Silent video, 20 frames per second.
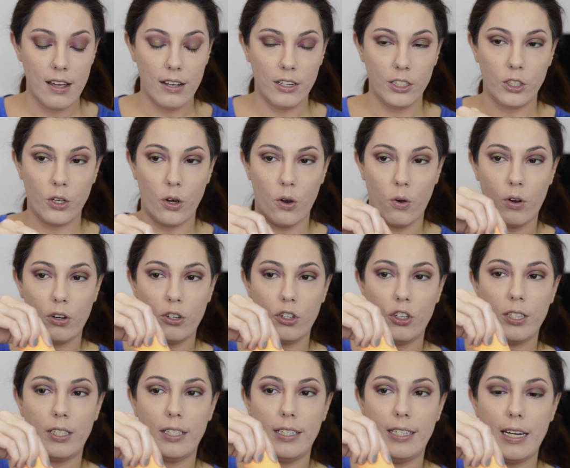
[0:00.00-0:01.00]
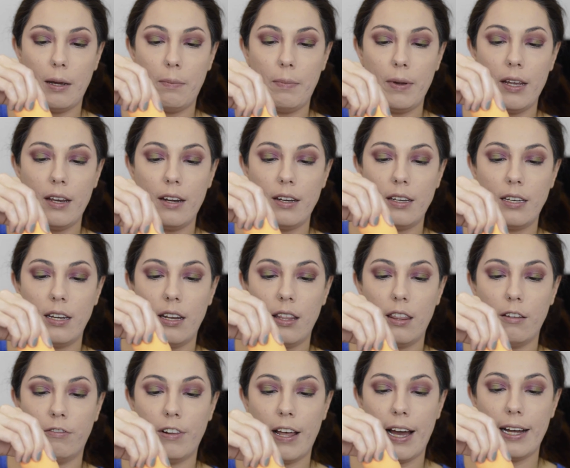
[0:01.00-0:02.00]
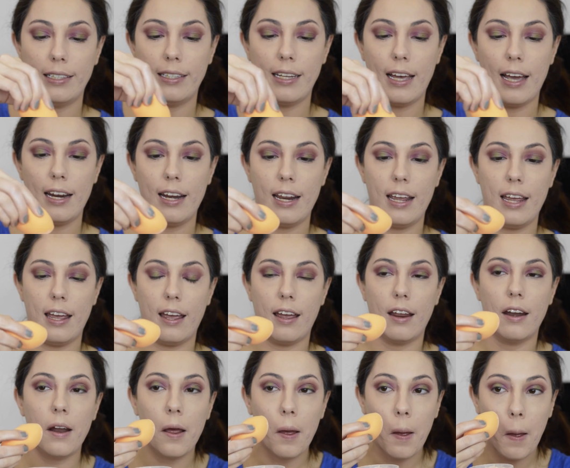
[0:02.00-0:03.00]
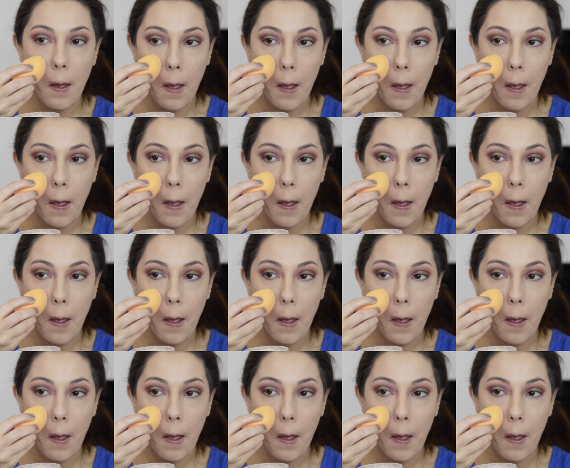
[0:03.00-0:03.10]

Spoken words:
So just dip it, the flat side, in,